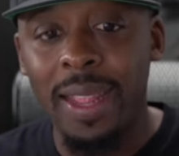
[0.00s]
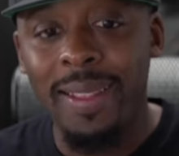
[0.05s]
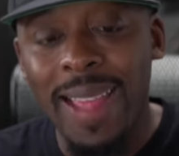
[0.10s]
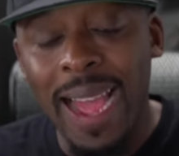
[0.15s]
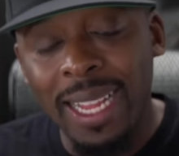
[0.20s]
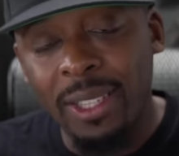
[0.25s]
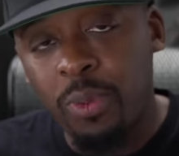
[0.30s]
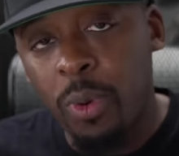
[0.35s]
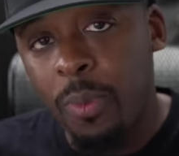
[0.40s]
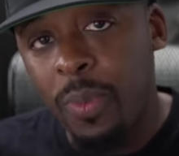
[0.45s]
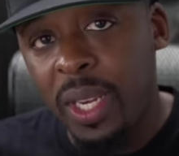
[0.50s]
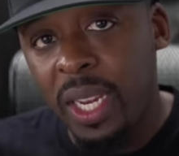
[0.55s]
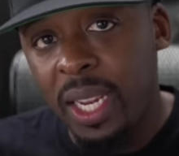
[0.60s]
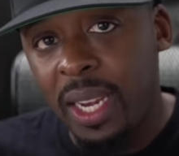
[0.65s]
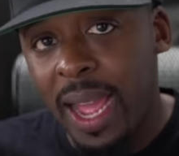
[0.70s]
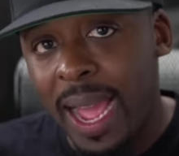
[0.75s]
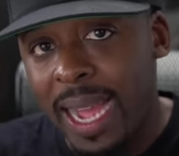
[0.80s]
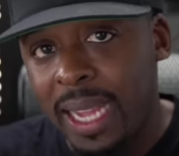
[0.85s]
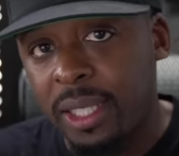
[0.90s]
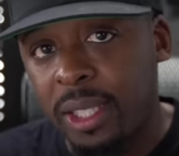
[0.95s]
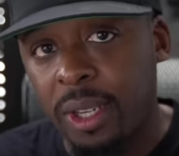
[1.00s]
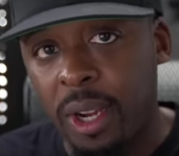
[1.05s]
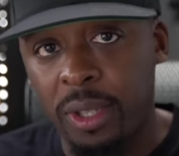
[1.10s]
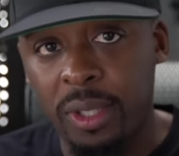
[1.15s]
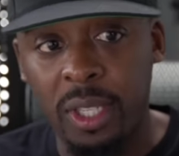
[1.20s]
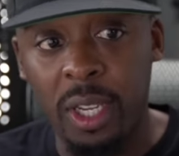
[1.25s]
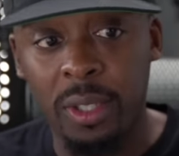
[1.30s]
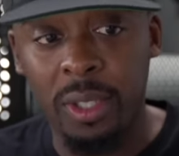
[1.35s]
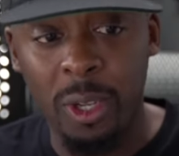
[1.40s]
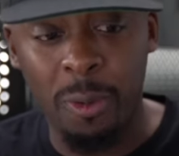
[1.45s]
And that's what we need to ask
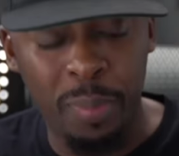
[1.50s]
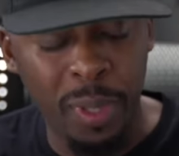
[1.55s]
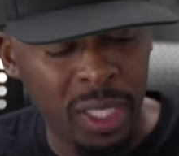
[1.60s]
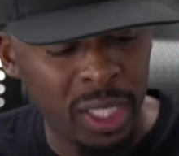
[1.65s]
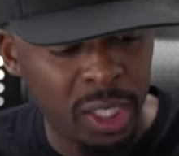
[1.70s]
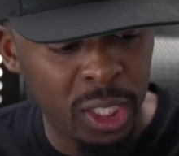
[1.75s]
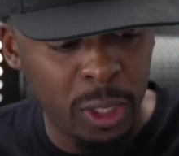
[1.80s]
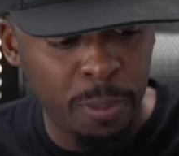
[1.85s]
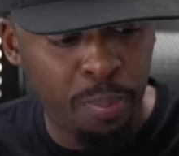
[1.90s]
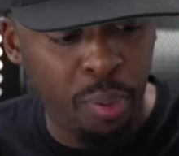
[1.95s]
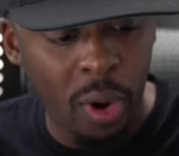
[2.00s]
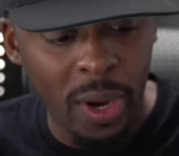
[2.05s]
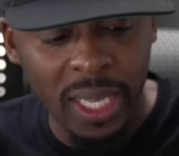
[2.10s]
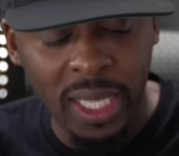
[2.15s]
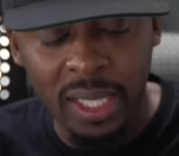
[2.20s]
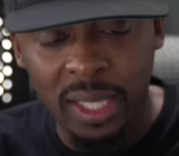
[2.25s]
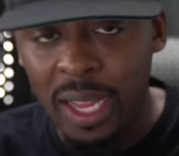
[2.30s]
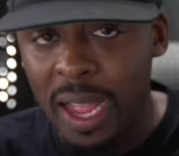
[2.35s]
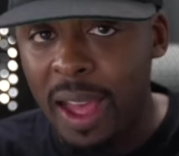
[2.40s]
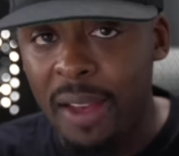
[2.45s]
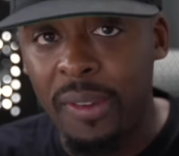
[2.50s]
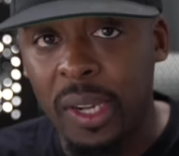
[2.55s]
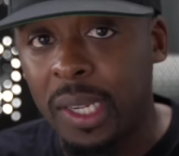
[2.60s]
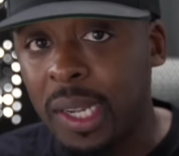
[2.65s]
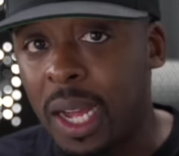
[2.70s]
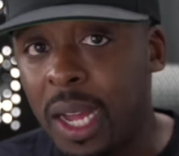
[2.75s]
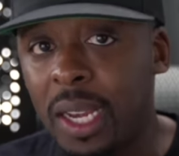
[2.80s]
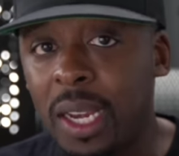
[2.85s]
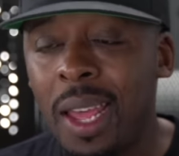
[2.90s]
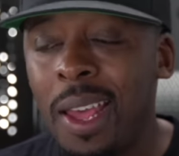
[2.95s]
ourselves here, because it's pointless to have
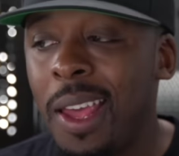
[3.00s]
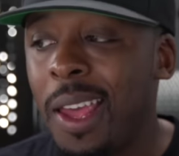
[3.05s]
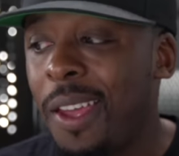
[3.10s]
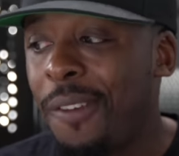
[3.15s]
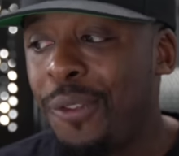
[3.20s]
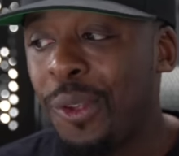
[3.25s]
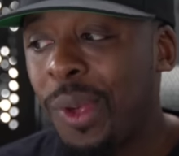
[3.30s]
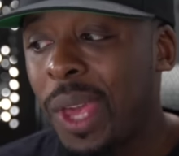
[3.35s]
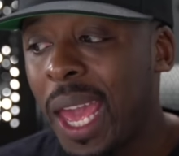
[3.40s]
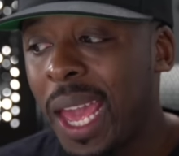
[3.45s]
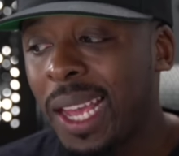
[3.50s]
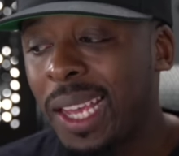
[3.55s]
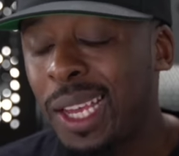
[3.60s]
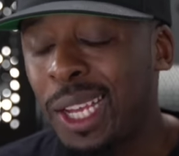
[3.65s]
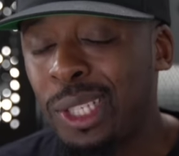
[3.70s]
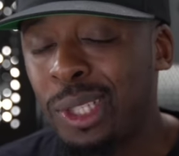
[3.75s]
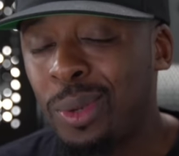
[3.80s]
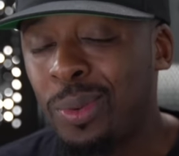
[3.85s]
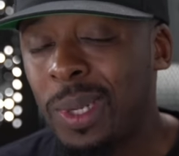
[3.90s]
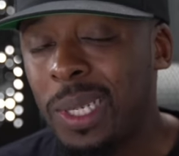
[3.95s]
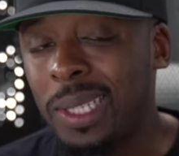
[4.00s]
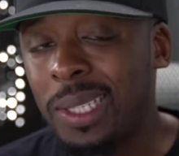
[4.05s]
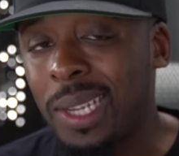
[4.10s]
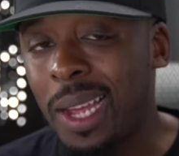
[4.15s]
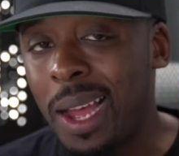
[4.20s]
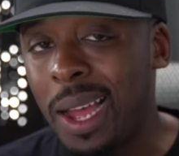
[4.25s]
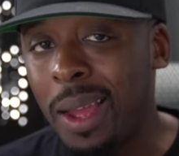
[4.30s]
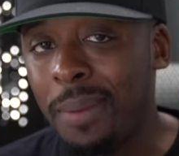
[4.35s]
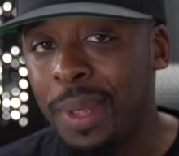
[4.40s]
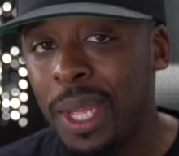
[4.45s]
a gun if you can't get to it
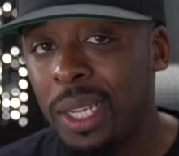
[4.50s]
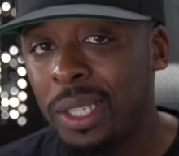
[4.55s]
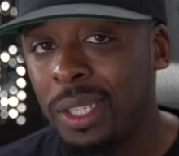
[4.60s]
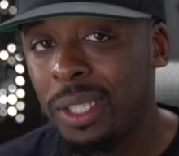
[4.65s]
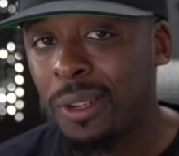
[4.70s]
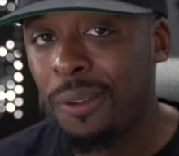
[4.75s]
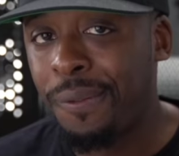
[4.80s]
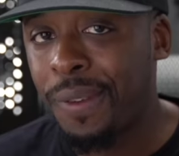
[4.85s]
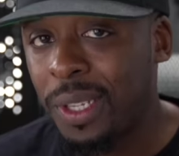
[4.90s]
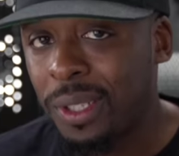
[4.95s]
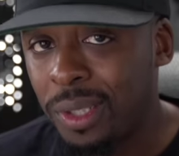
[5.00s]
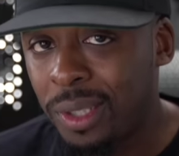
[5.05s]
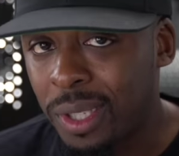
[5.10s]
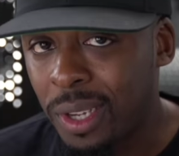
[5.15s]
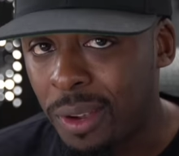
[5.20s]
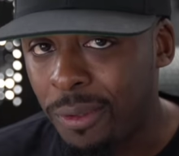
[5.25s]
in time to defend